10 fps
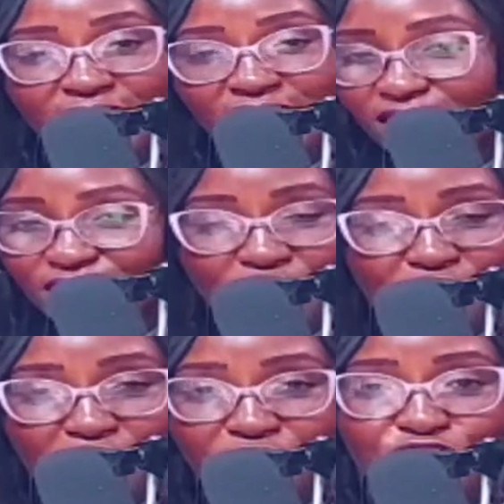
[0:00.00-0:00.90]

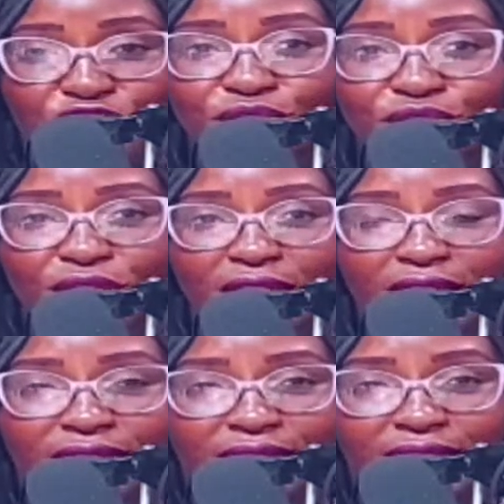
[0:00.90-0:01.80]
custody of
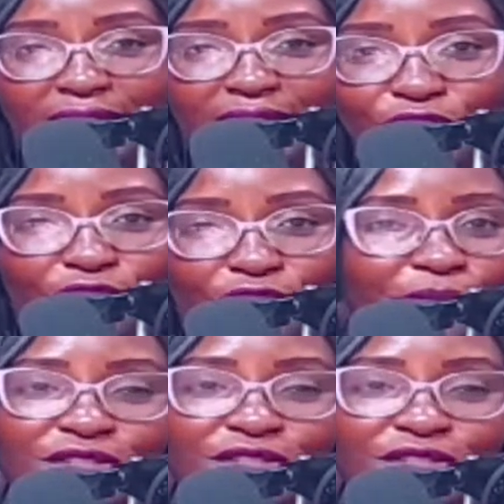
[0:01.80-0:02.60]
children, annulment